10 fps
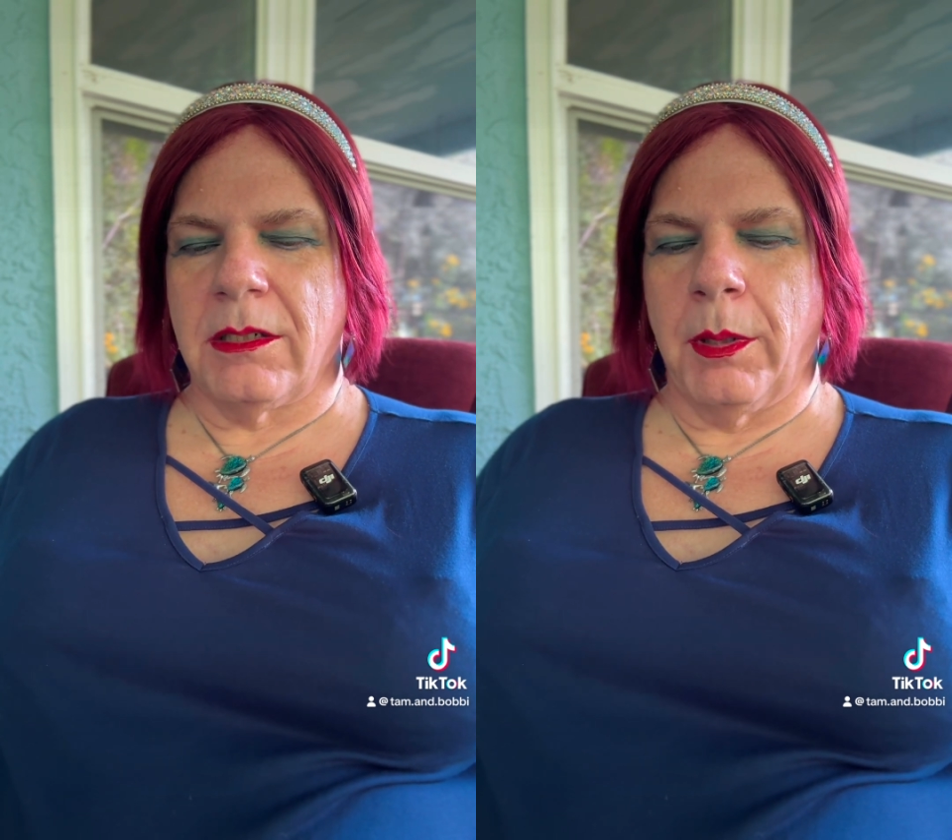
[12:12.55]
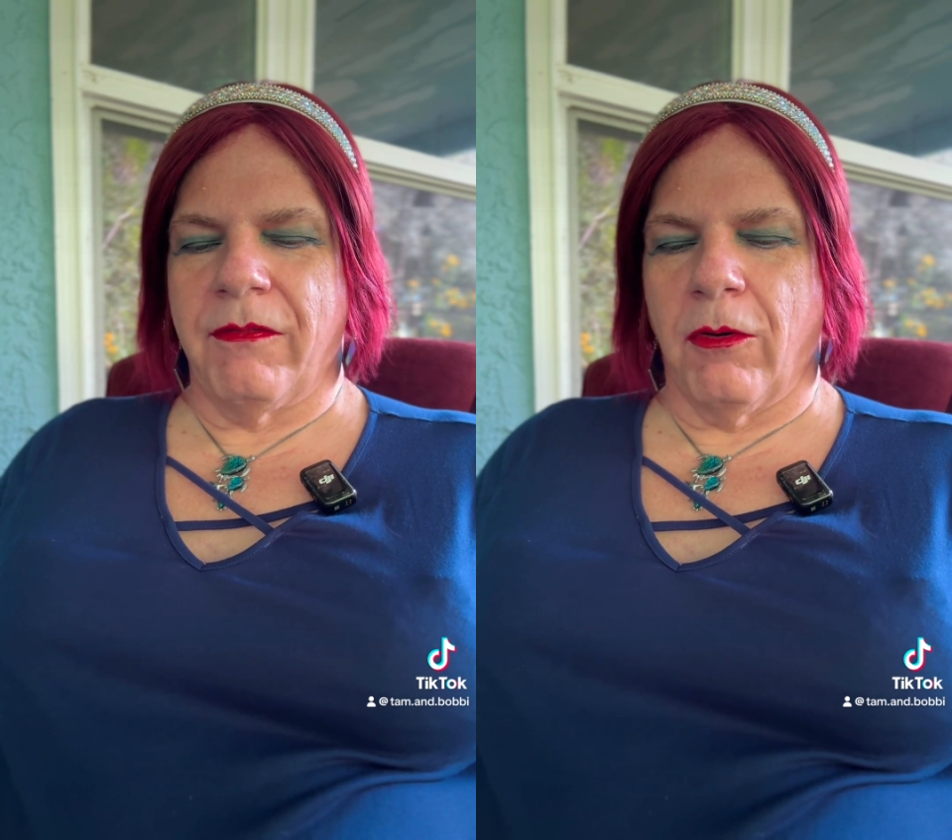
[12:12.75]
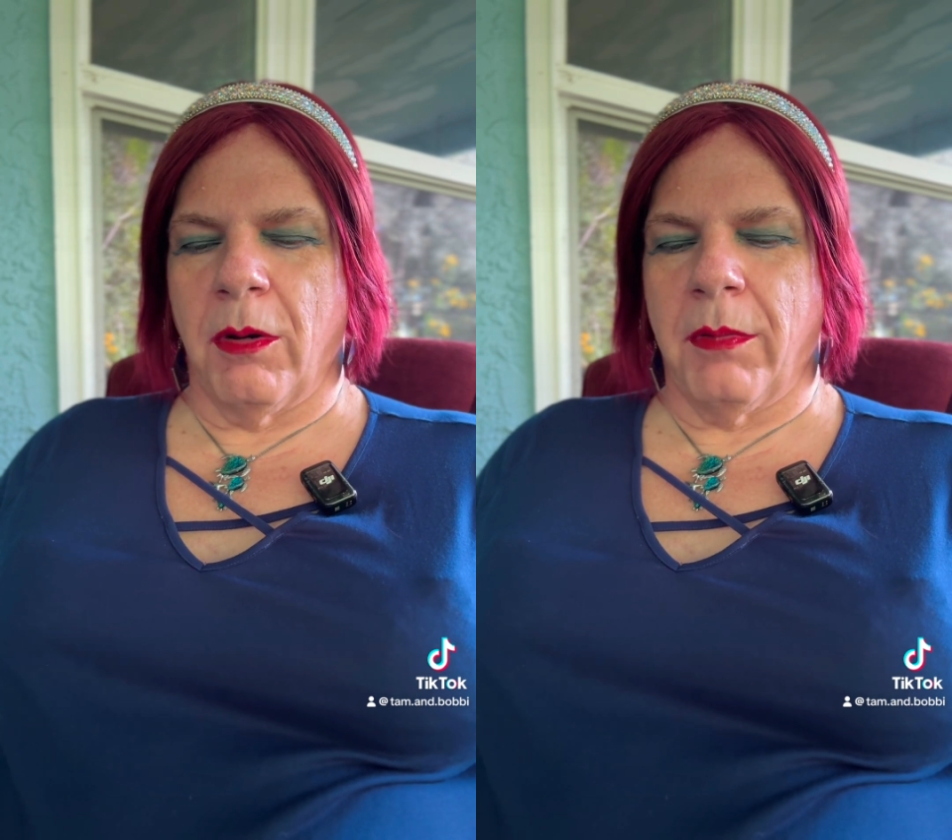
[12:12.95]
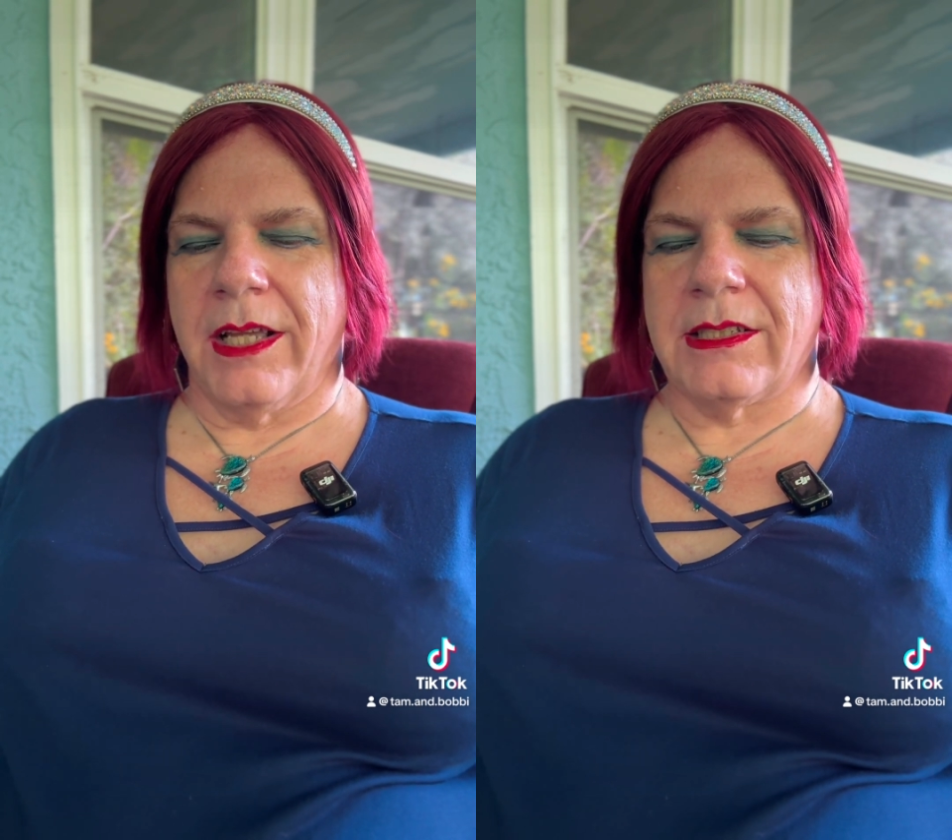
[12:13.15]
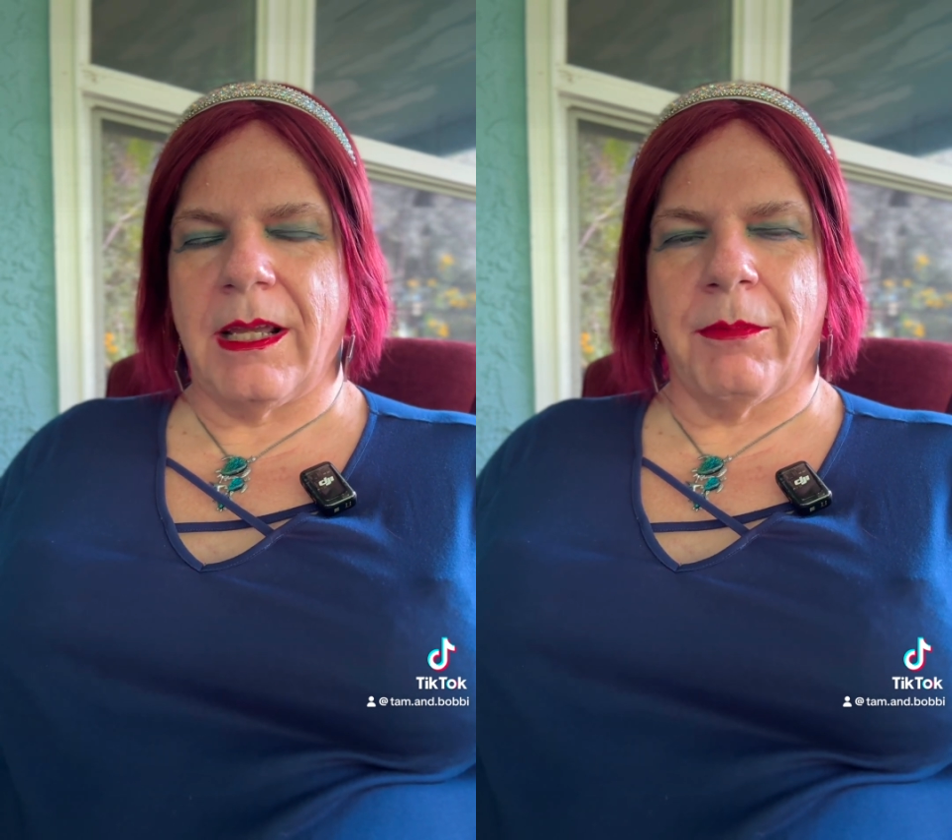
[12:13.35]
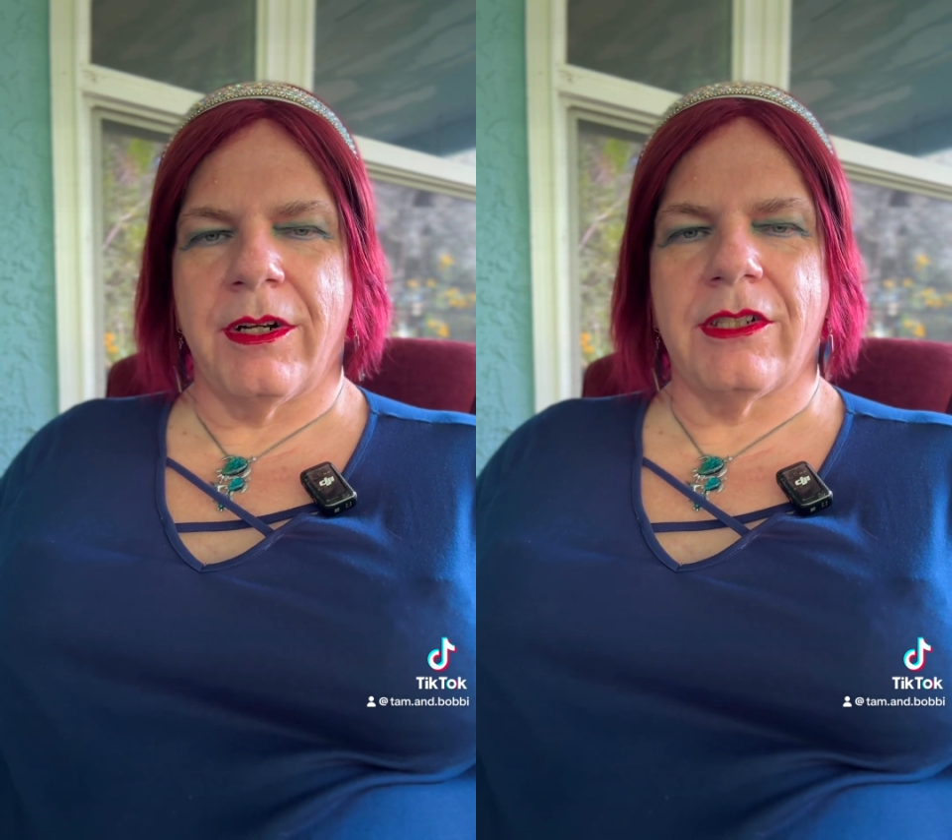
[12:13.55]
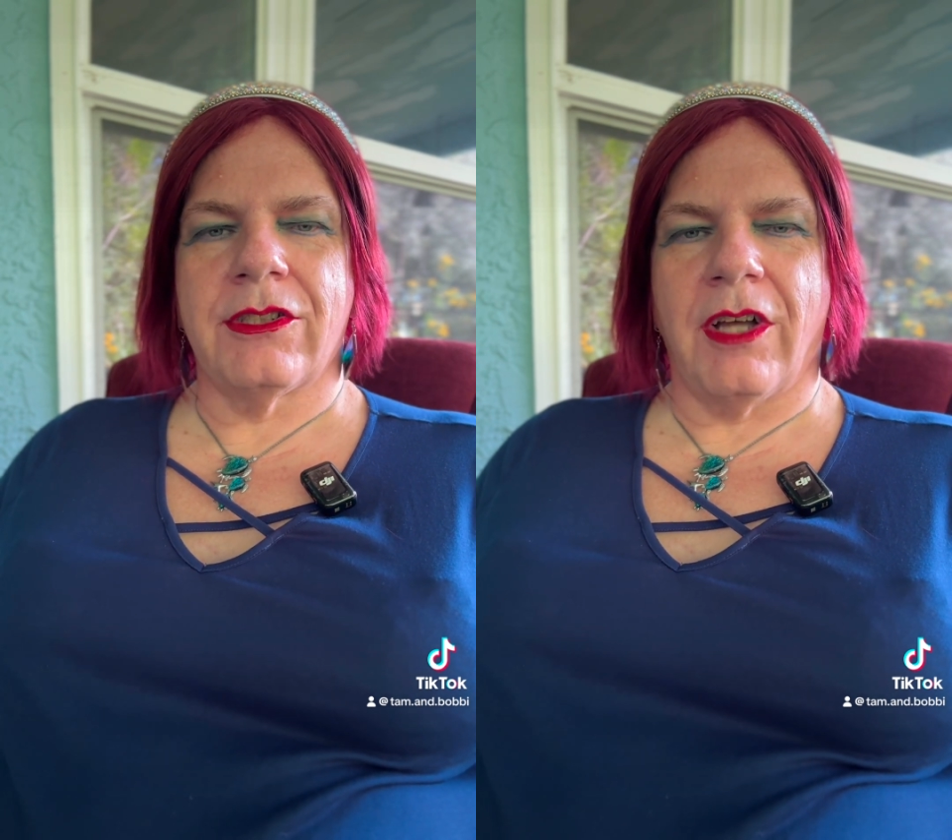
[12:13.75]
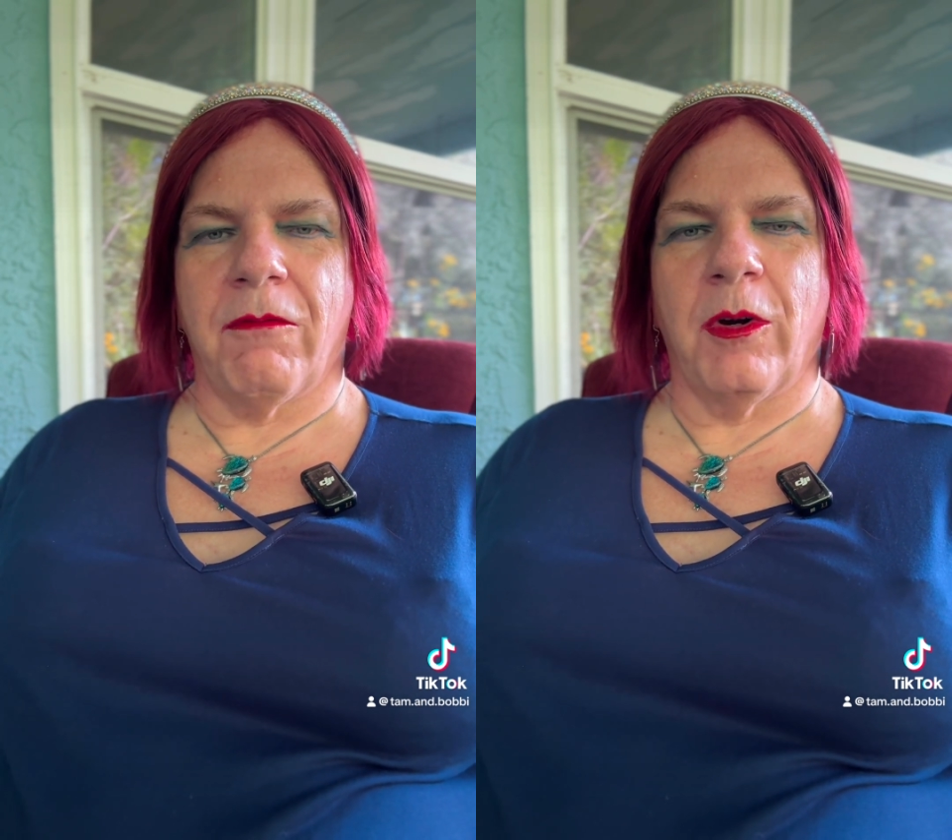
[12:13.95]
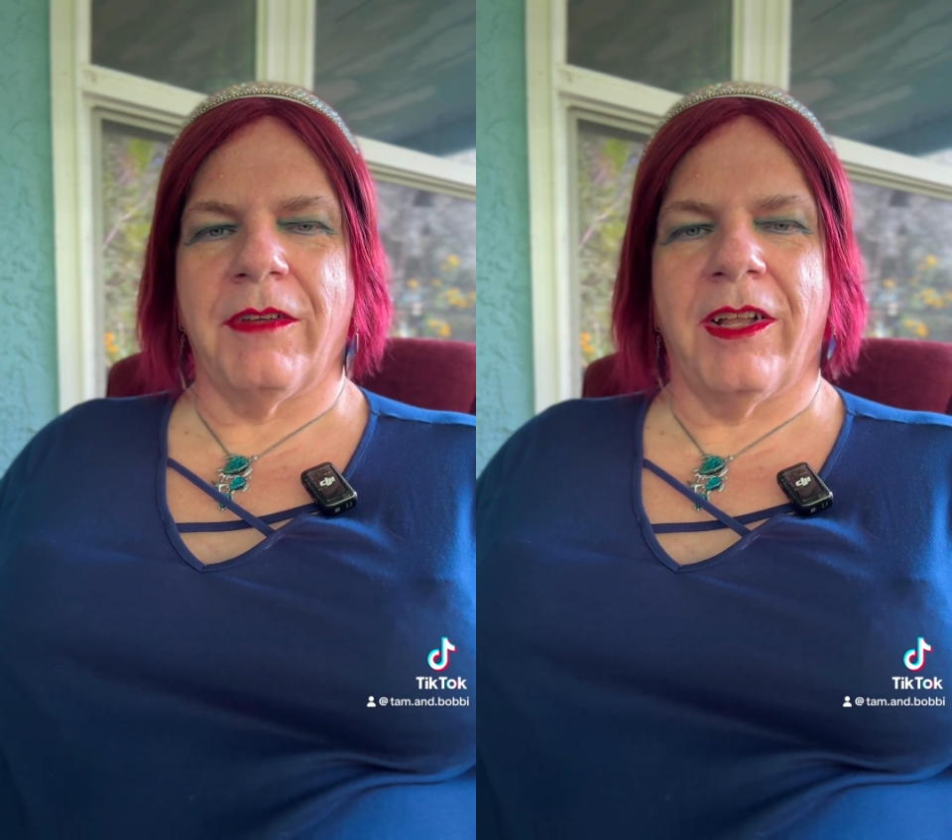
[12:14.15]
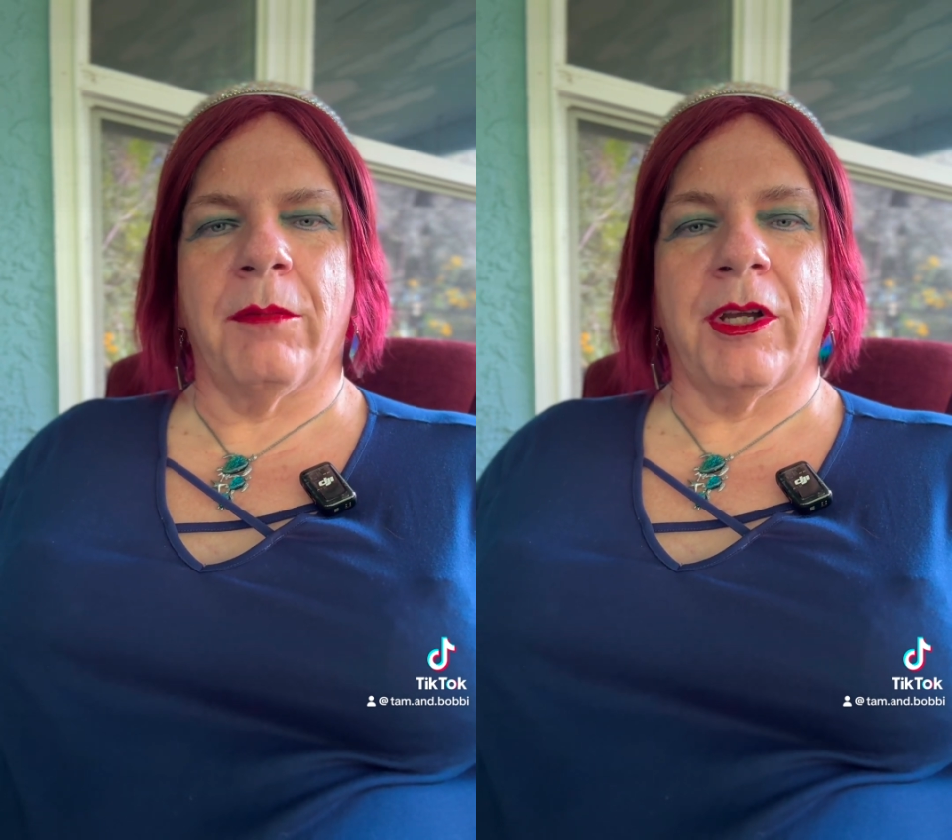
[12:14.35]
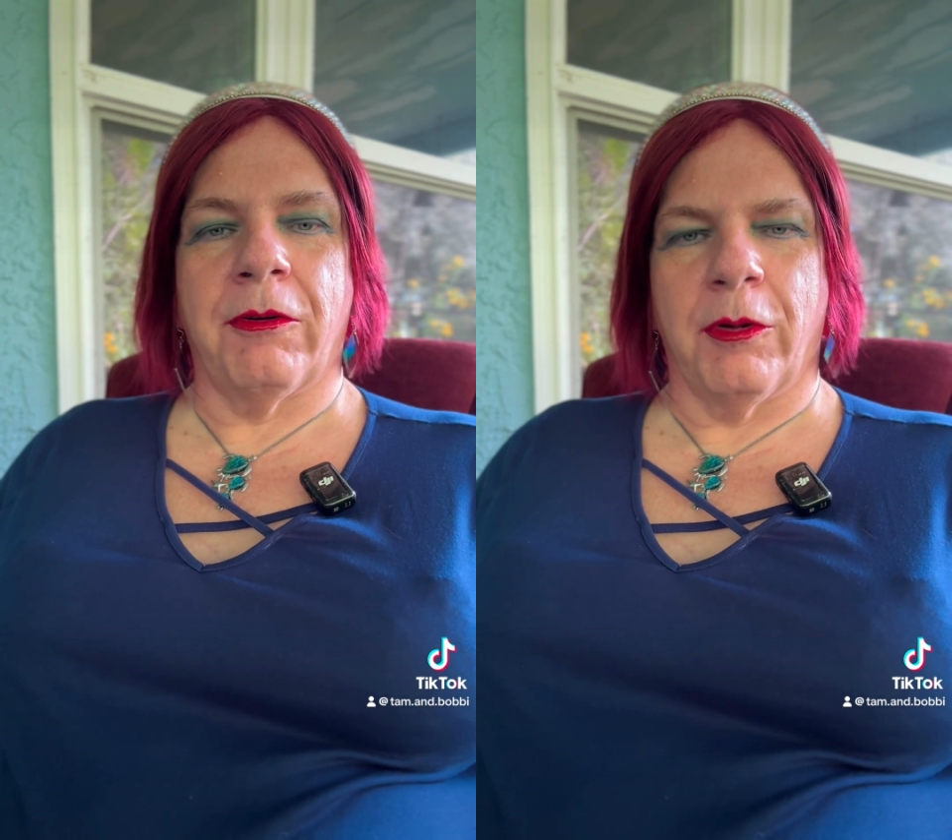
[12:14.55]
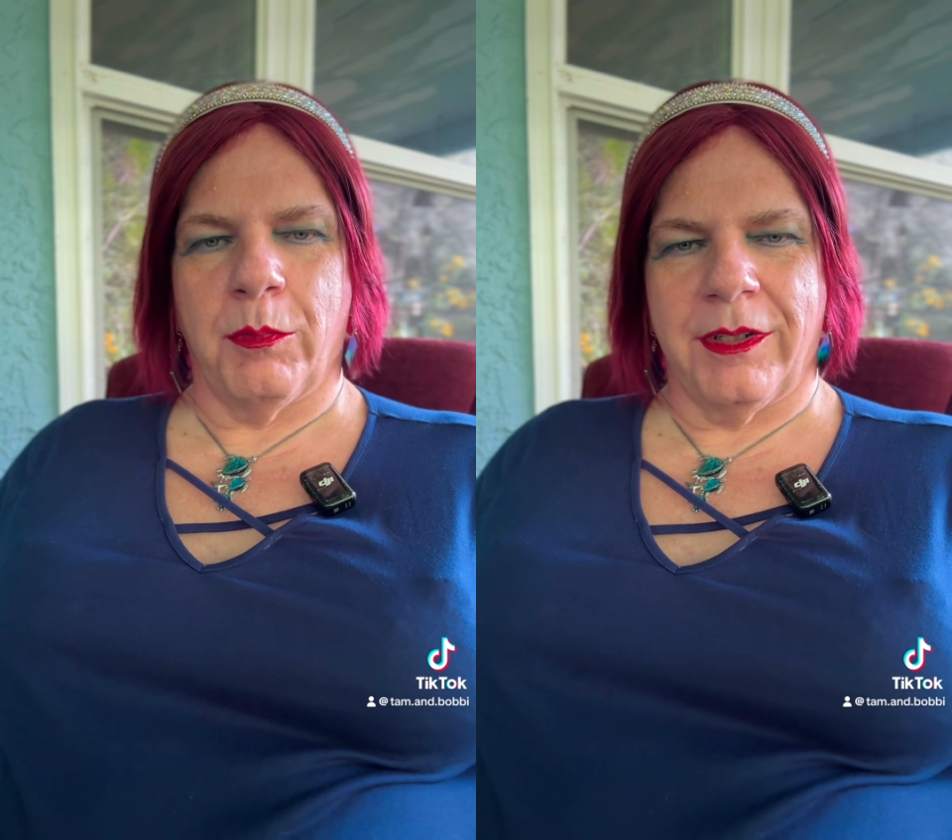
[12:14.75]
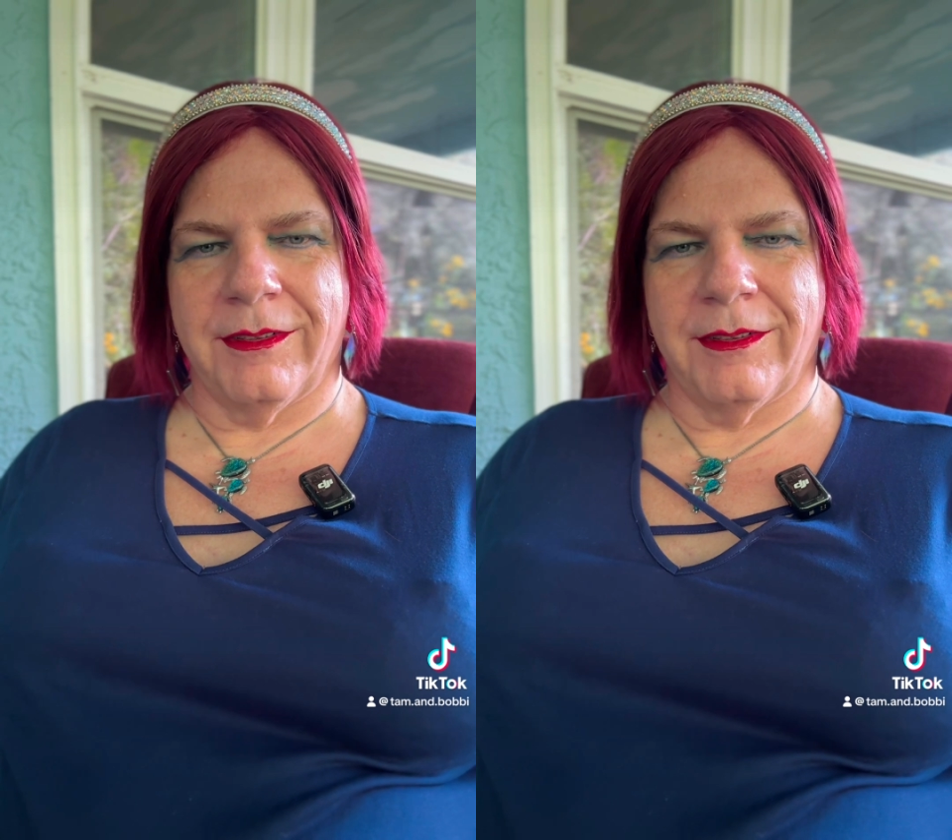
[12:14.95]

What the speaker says: to be formed by a separate software development group.